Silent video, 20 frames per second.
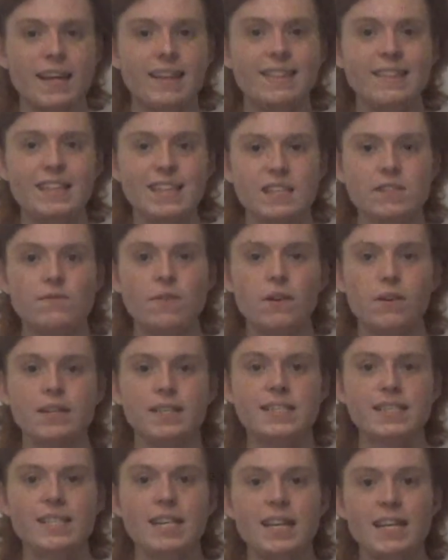in this
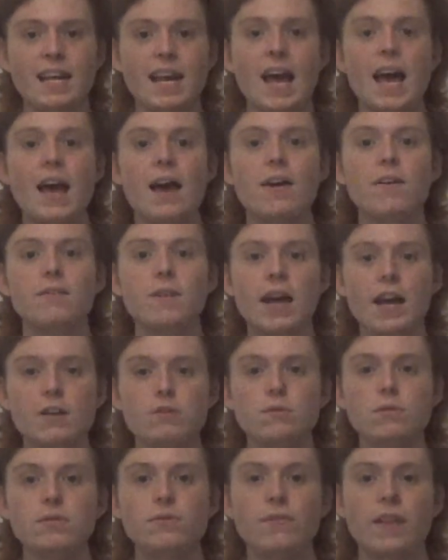very scene,
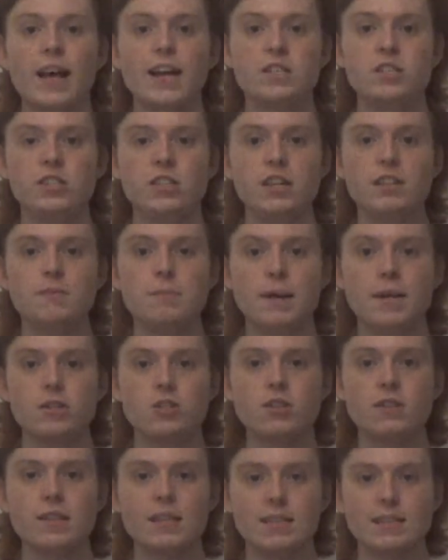Ezra's Flash does
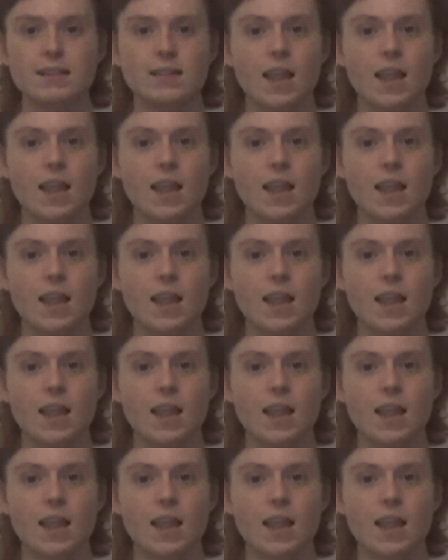mention this